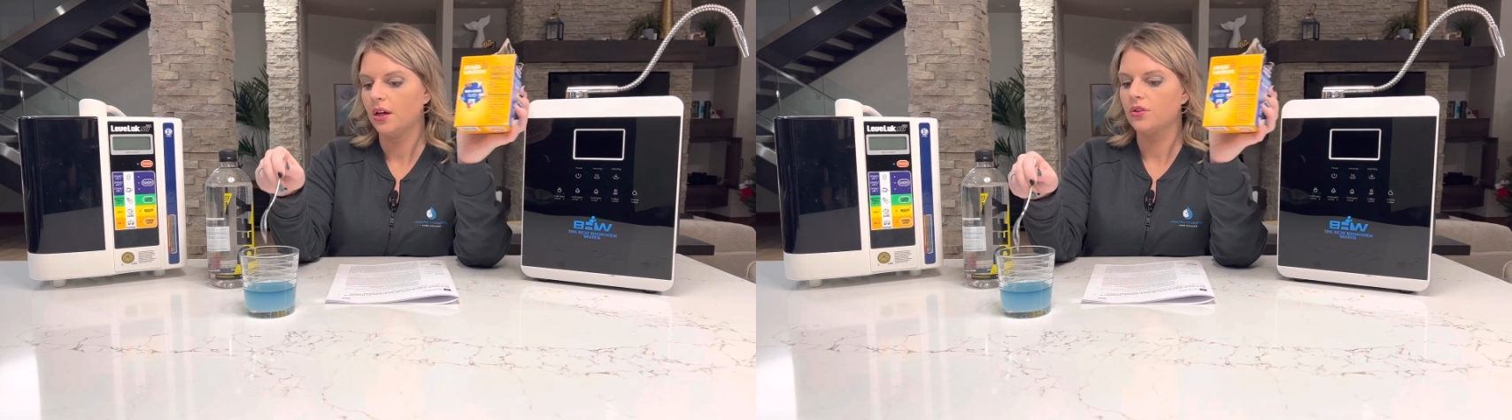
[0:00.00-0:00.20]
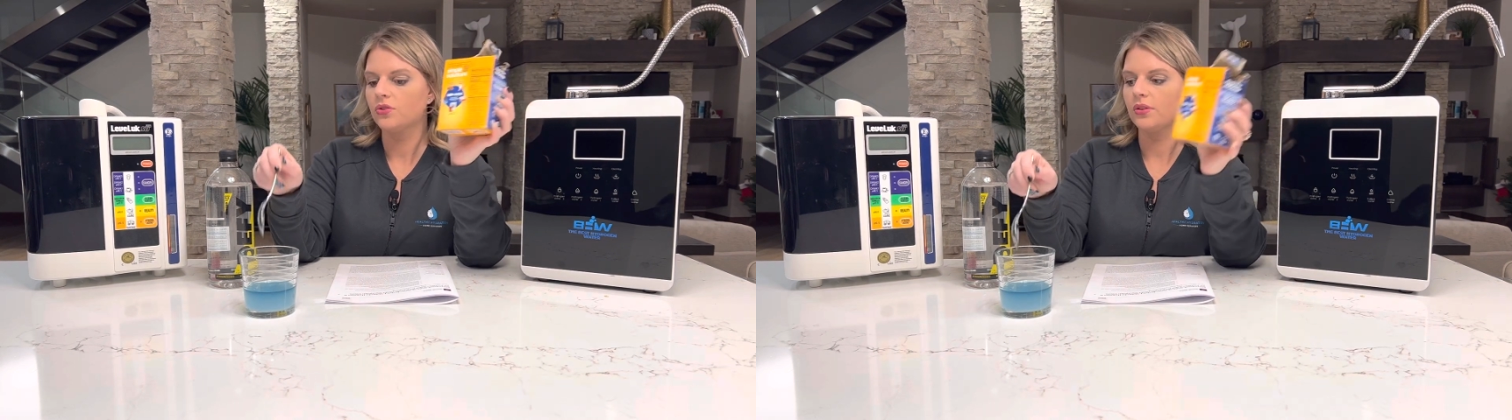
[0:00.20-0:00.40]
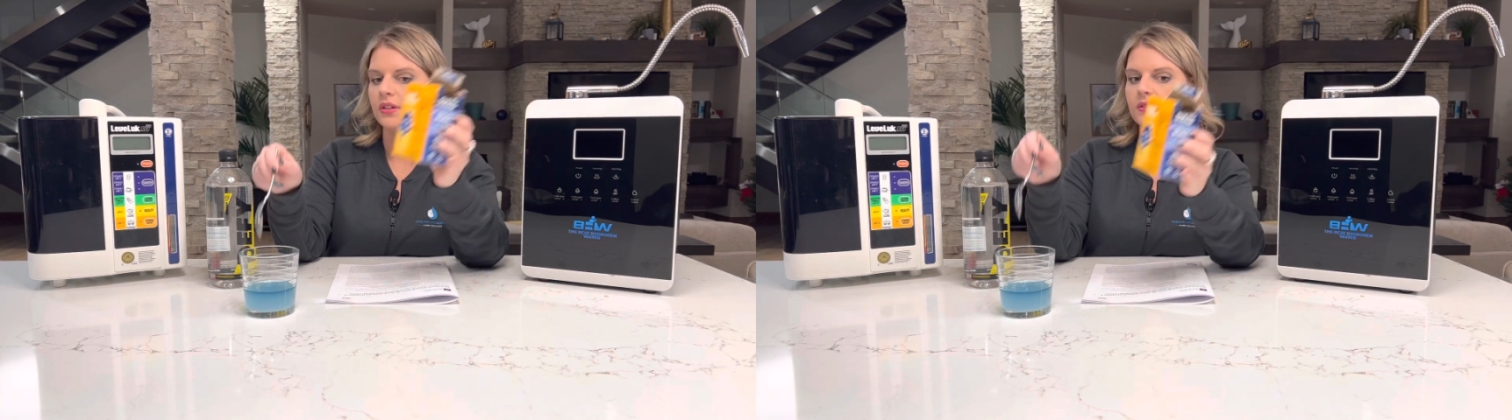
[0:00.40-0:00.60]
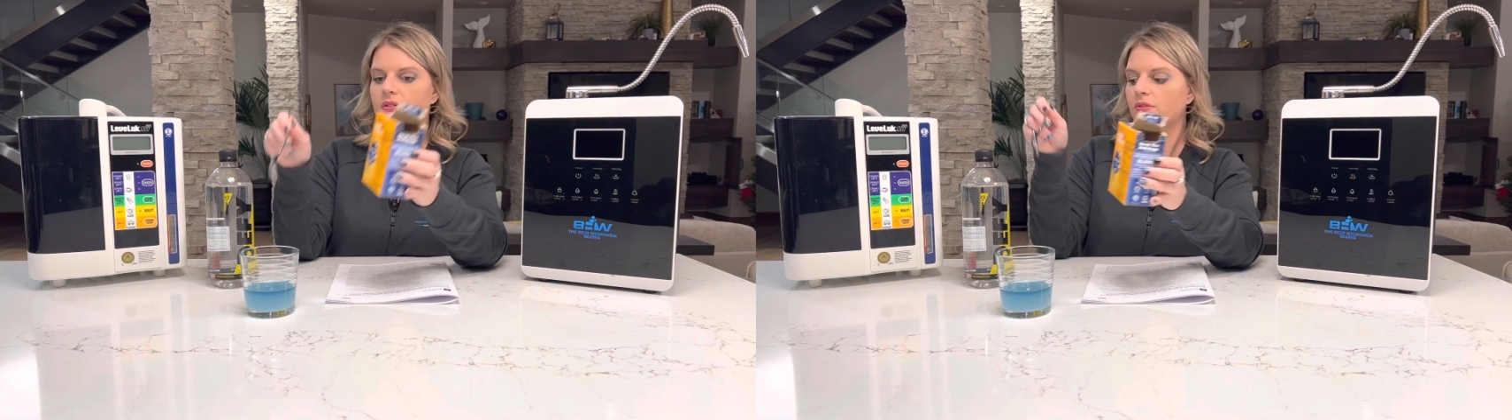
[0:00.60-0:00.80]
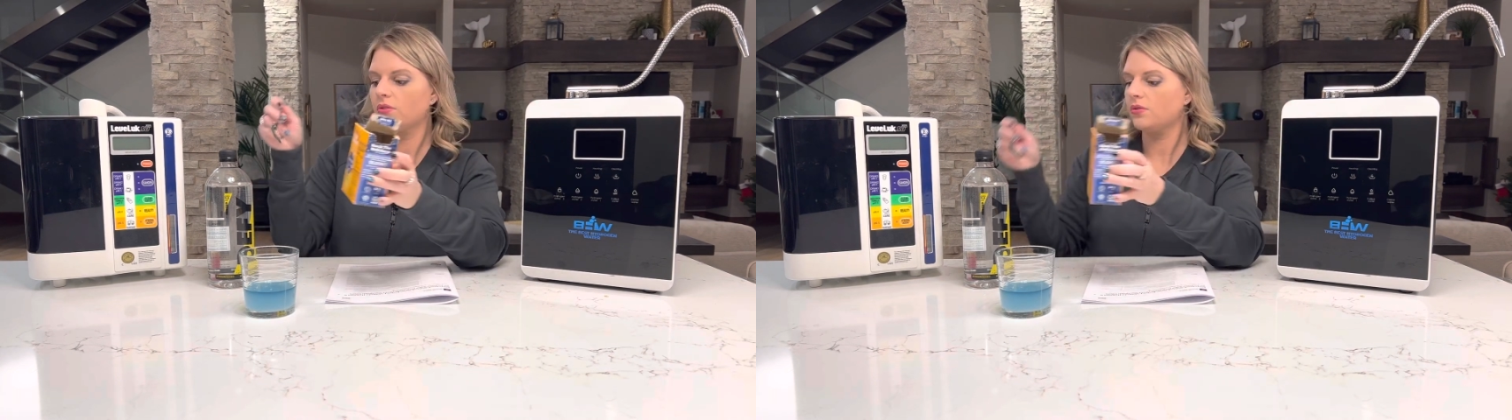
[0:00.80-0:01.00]
So
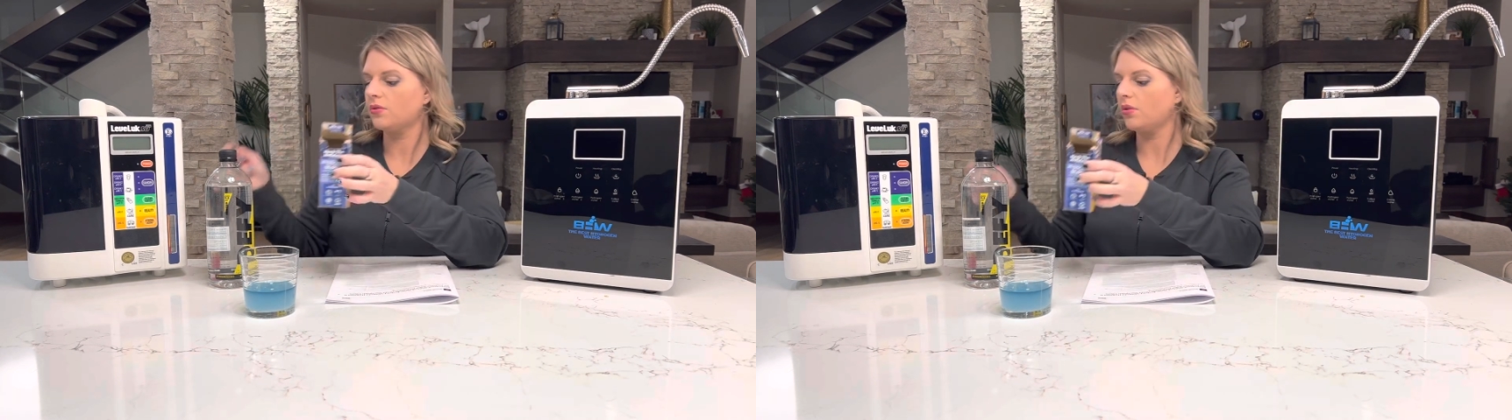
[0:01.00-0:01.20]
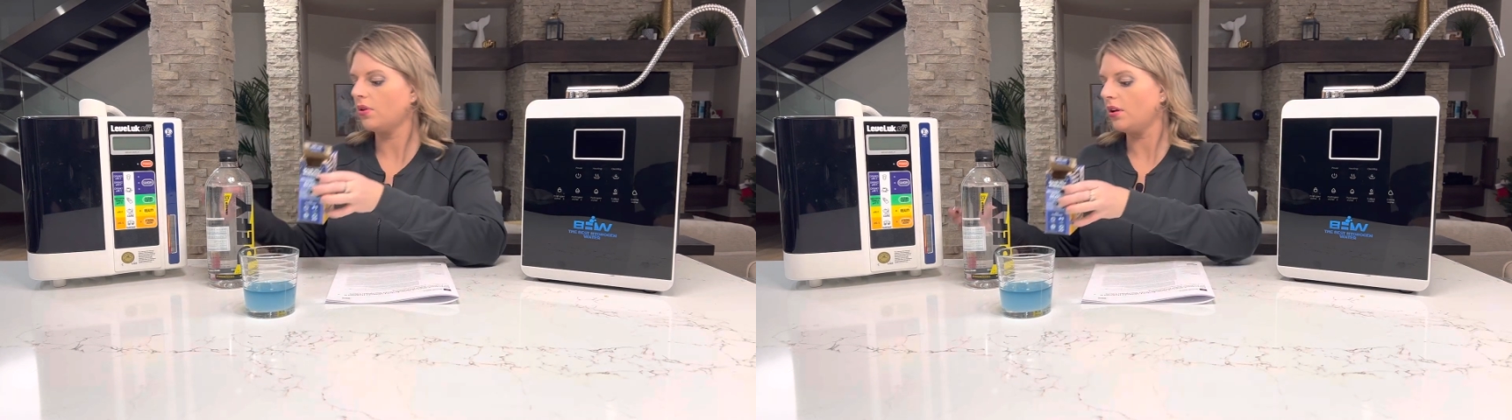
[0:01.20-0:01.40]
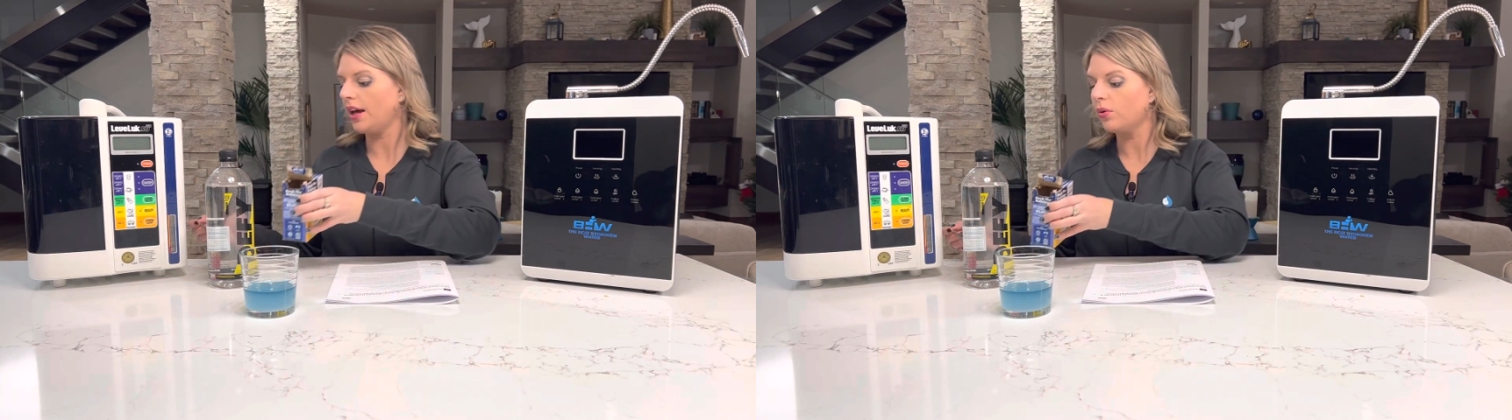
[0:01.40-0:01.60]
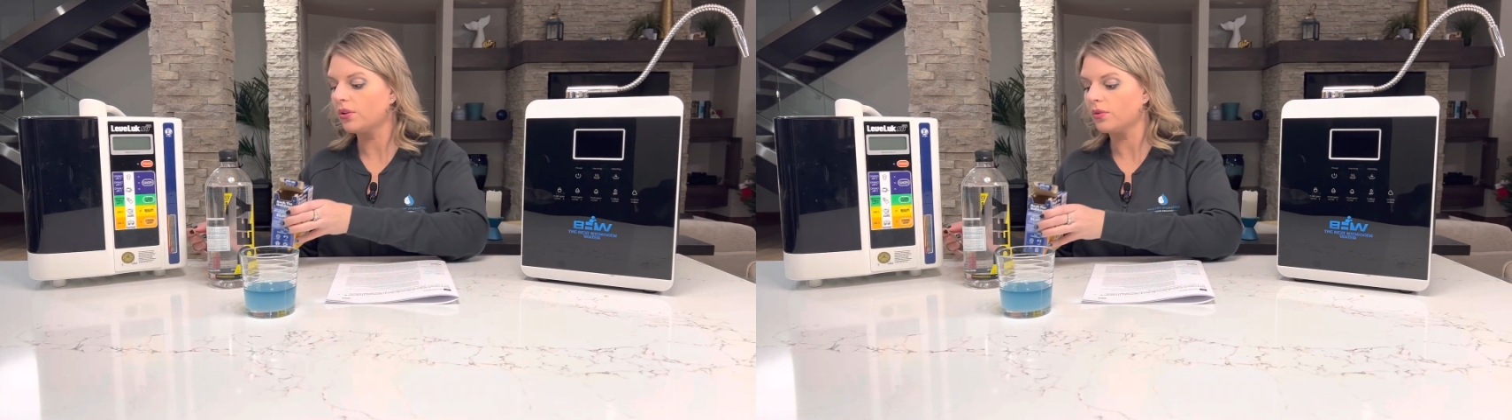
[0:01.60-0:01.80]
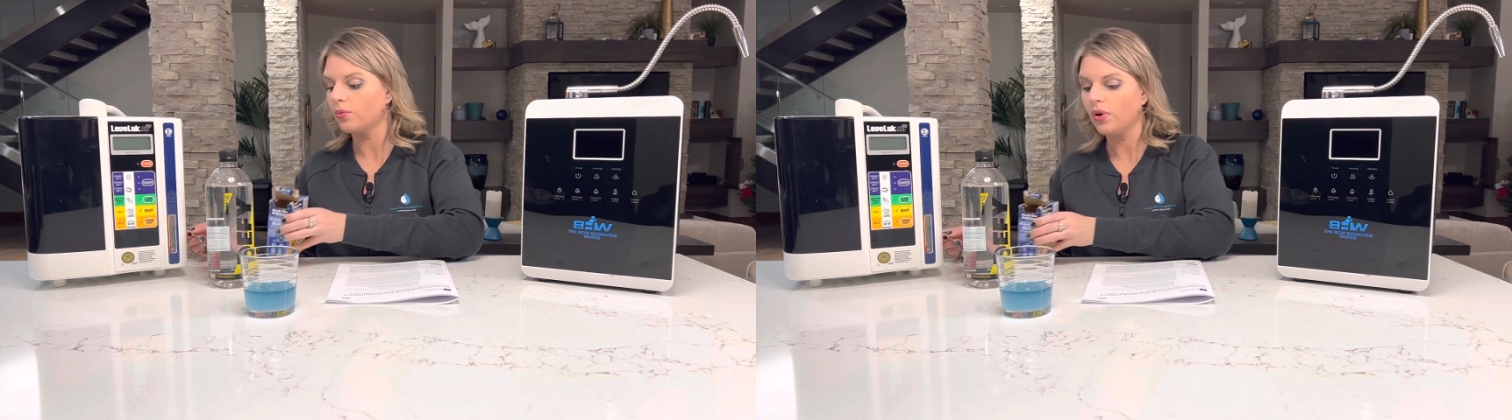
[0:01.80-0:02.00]
these so-called
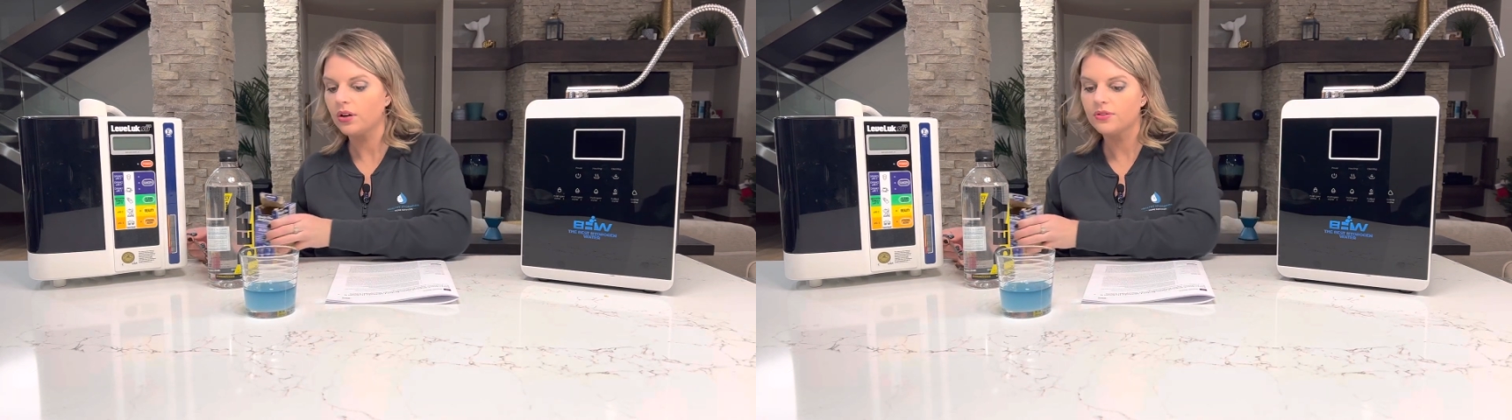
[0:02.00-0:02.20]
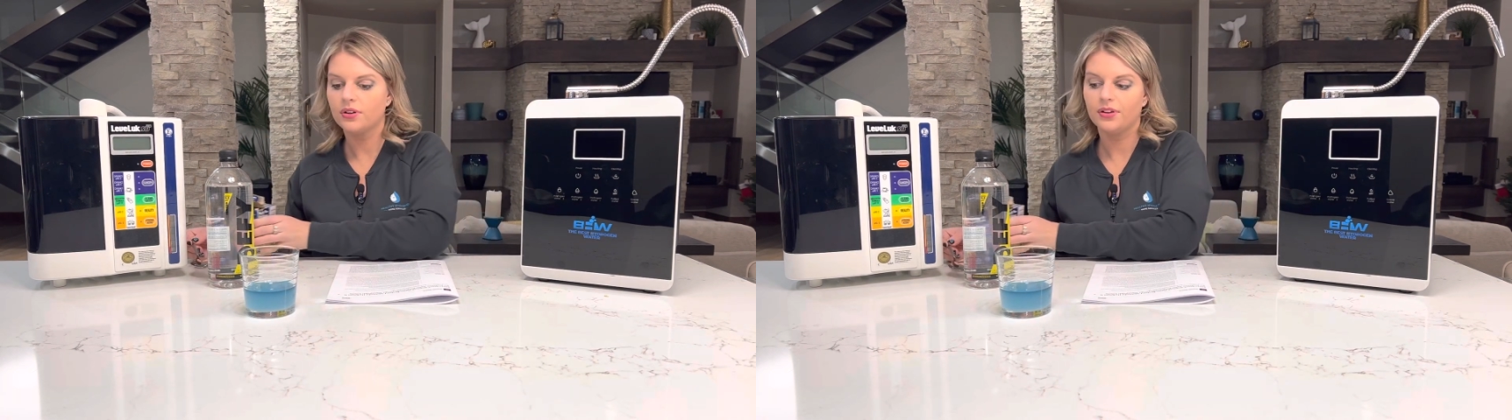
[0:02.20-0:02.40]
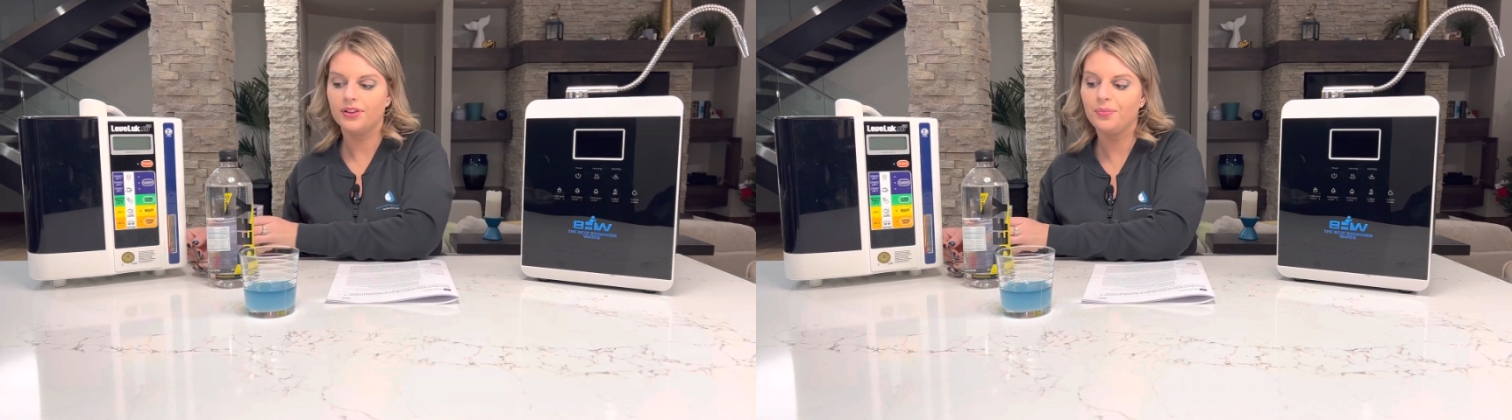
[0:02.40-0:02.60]
alkaline waters that are on the